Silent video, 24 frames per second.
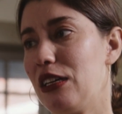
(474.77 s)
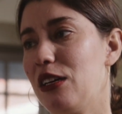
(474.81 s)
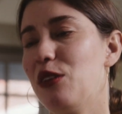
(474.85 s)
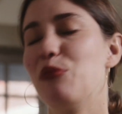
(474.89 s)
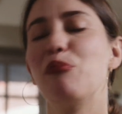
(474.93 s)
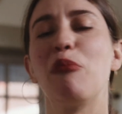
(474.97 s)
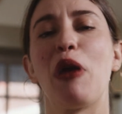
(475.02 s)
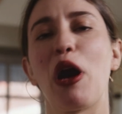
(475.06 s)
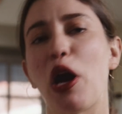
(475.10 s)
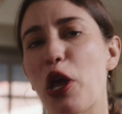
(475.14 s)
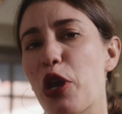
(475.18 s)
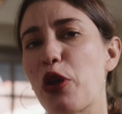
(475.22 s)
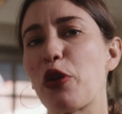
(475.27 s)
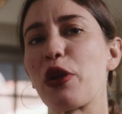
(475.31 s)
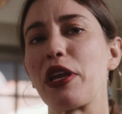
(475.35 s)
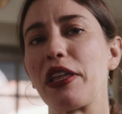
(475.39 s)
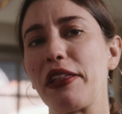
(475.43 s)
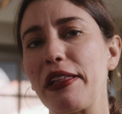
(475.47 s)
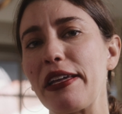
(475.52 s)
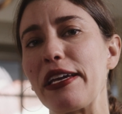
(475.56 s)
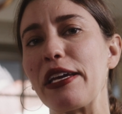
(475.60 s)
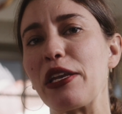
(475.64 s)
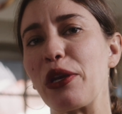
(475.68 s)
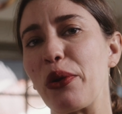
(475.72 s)

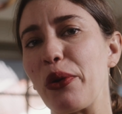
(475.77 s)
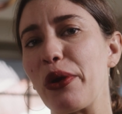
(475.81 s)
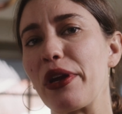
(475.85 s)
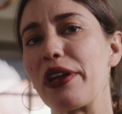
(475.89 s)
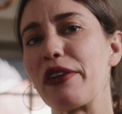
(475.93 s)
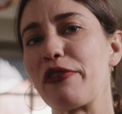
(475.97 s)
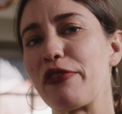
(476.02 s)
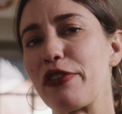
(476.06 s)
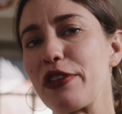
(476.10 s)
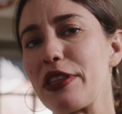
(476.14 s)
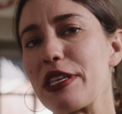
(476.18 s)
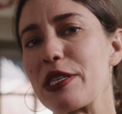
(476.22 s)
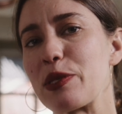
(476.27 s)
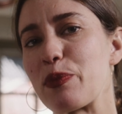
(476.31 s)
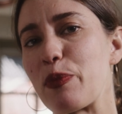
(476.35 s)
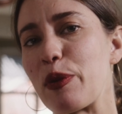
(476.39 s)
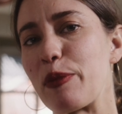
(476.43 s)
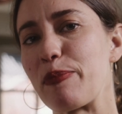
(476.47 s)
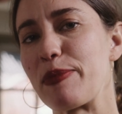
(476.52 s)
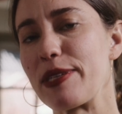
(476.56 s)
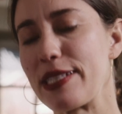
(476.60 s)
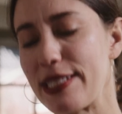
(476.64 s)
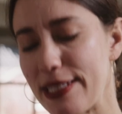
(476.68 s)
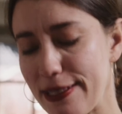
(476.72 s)
moderately annoying for this
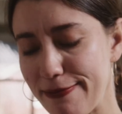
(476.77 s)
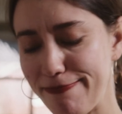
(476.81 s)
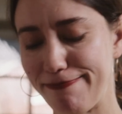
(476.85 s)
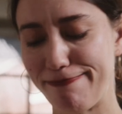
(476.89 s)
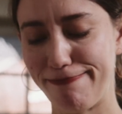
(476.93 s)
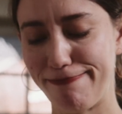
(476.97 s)
purpose.